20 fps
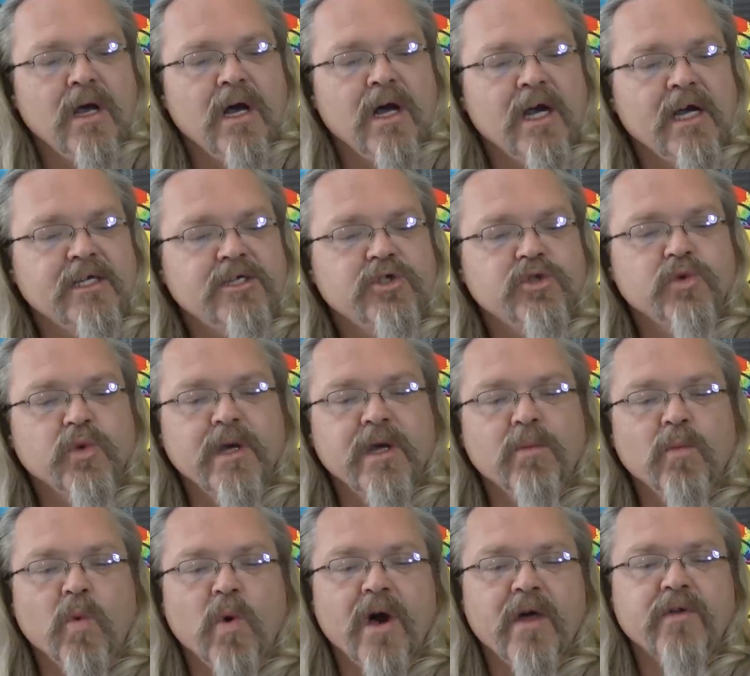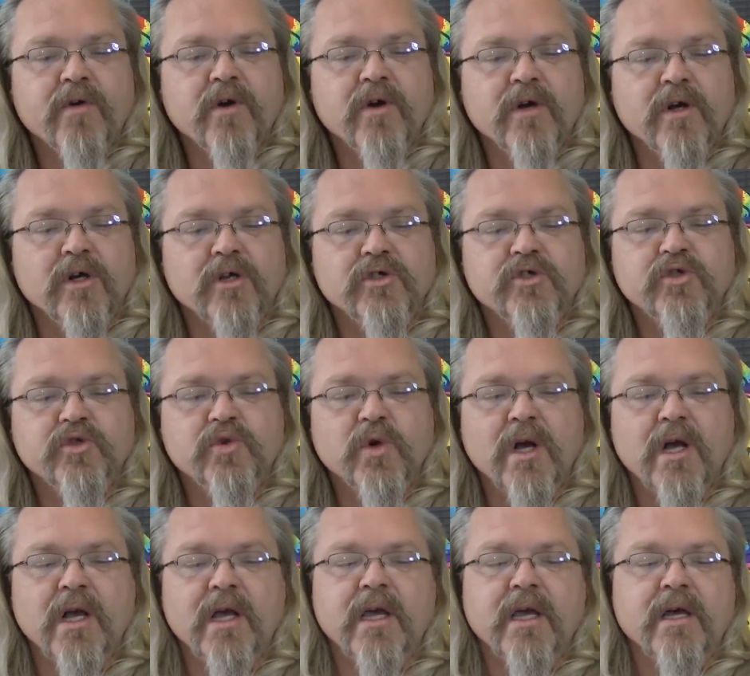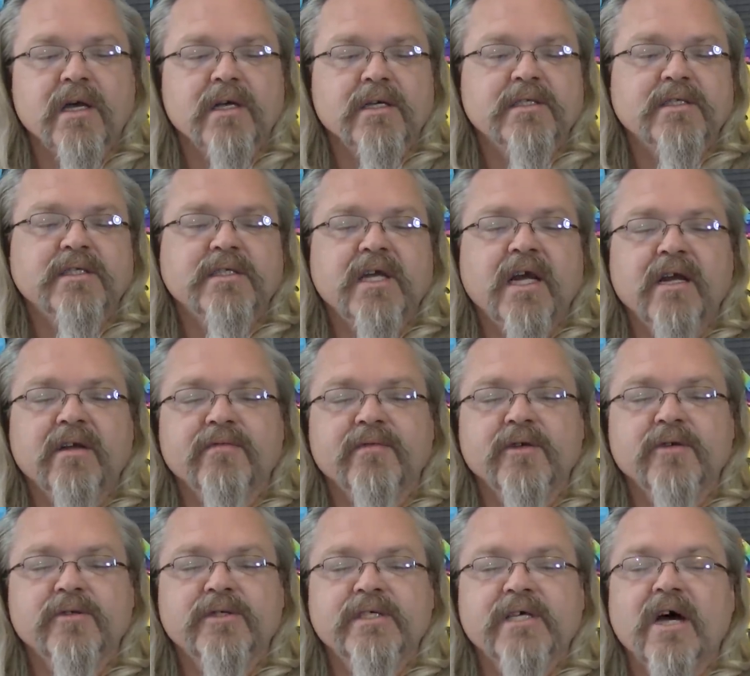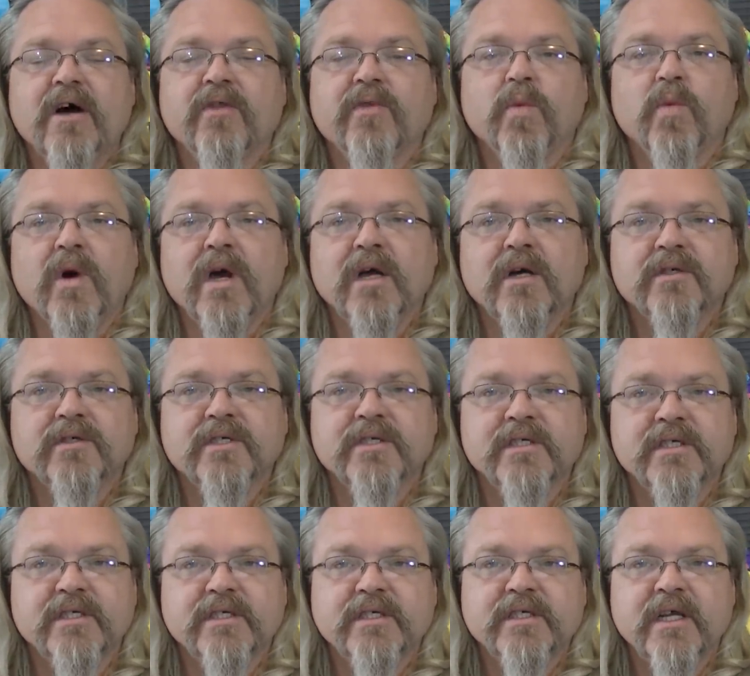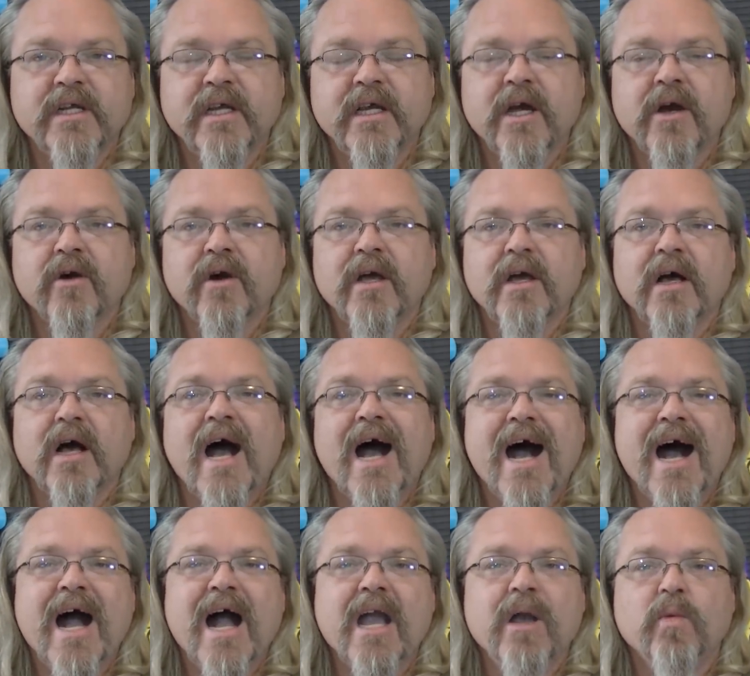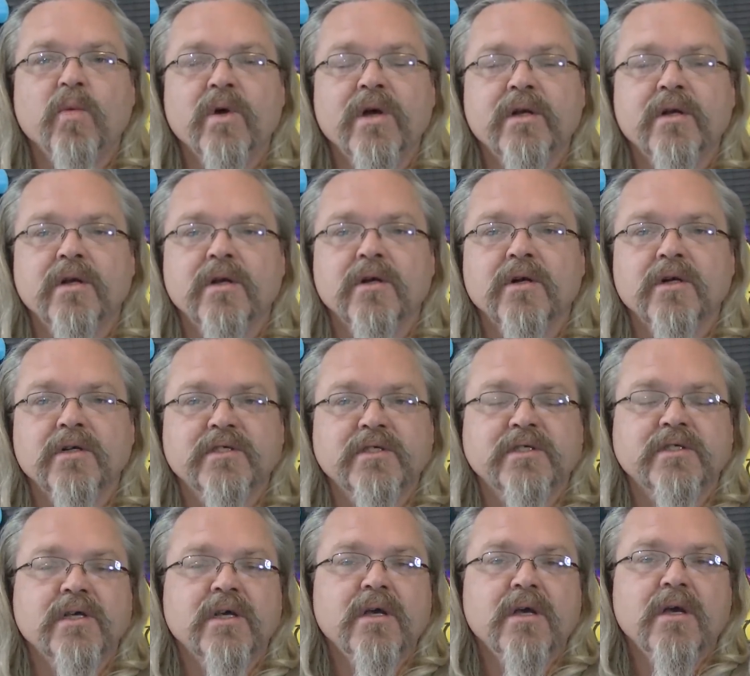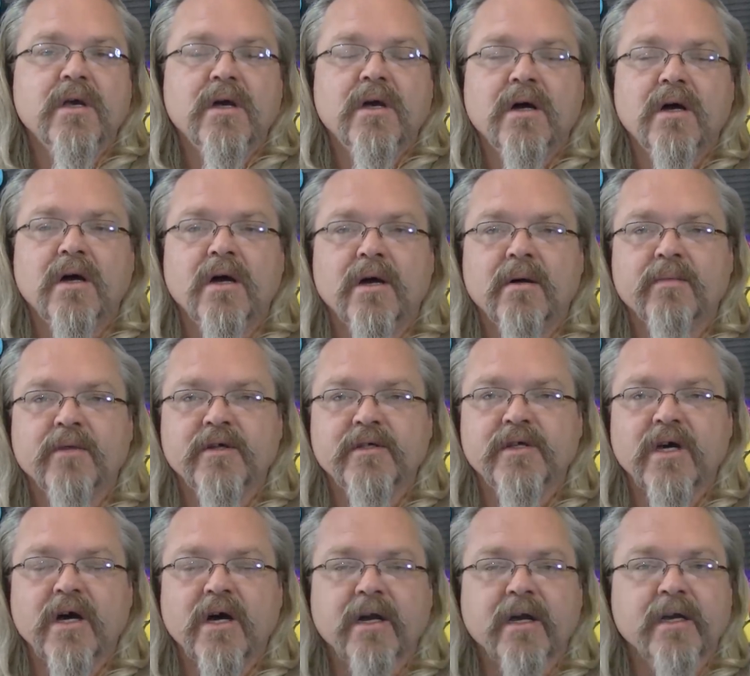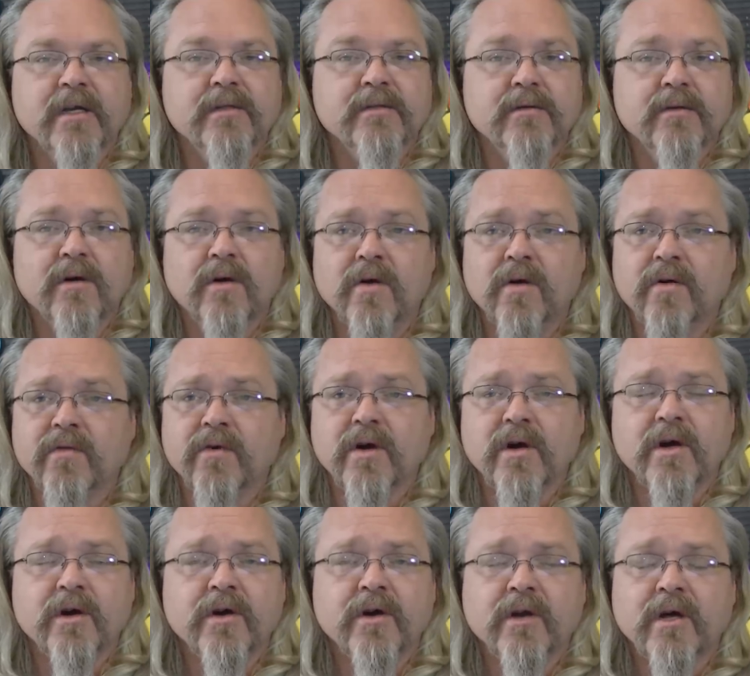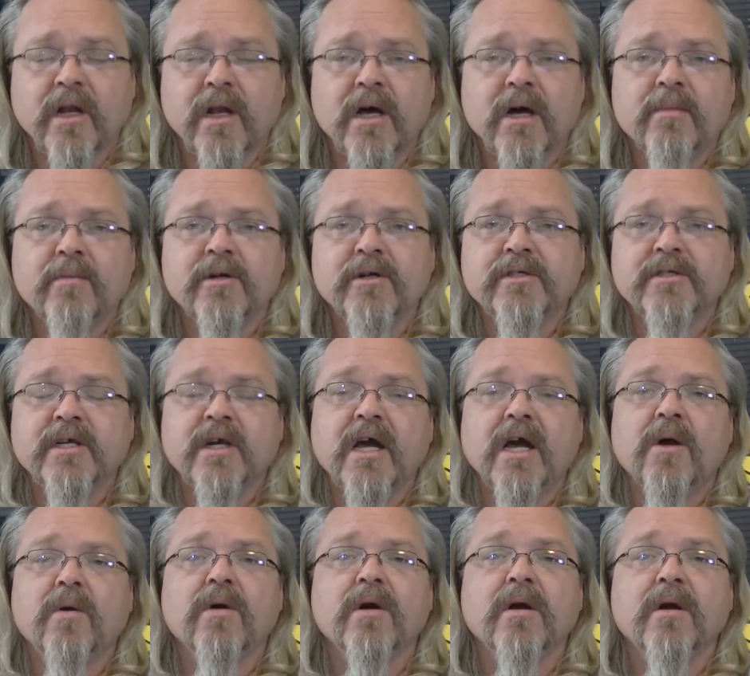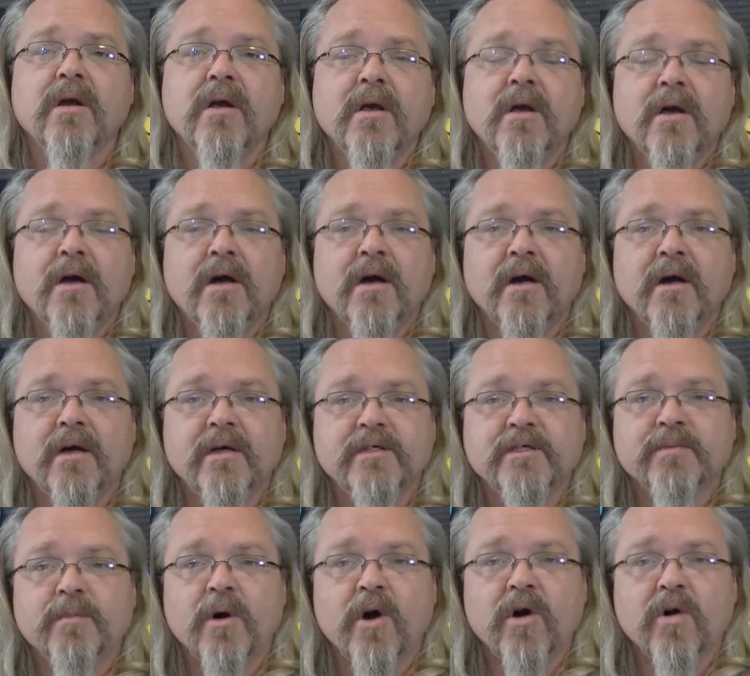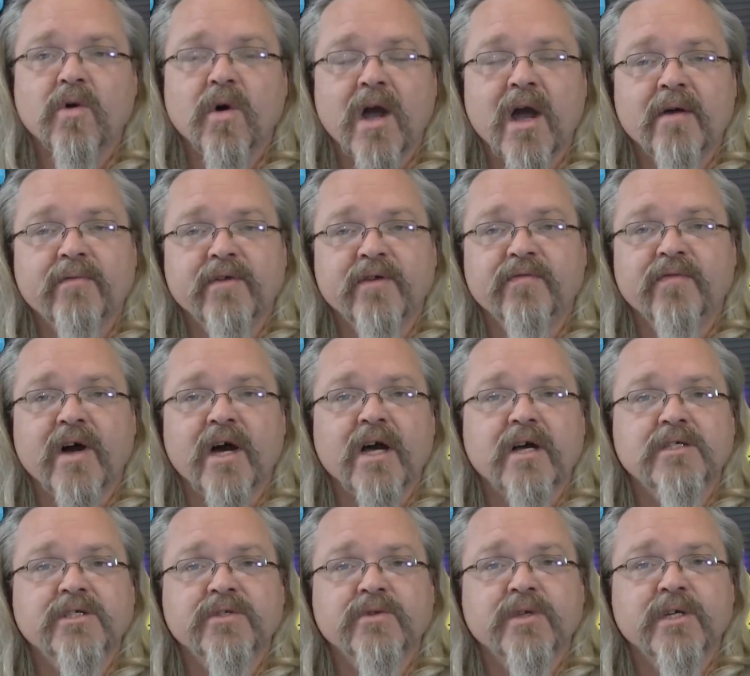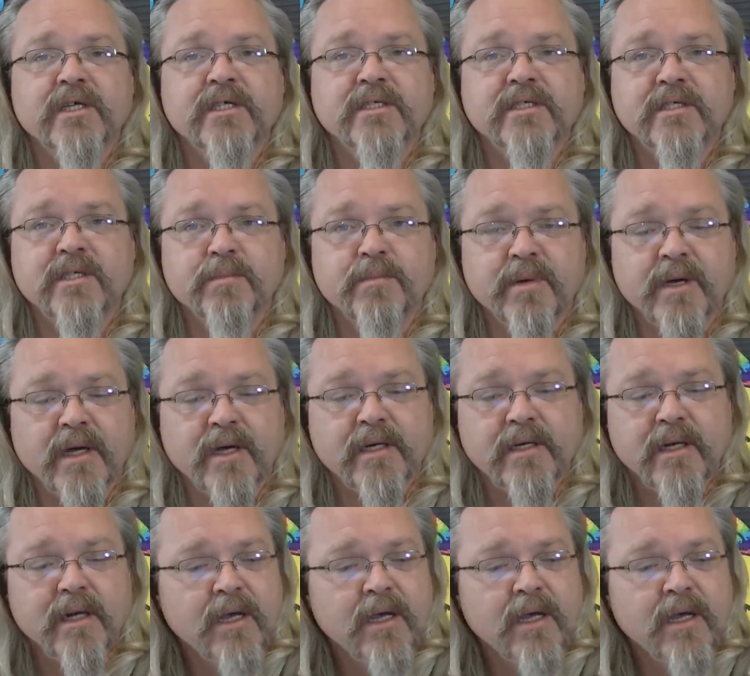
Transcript: Uh, extreme weather in Australia, state of New South Wales in the Sydney area, high wind alerts. Um, they're talking over 100 kilometers an hour. Uh, small craft advisories, the bit.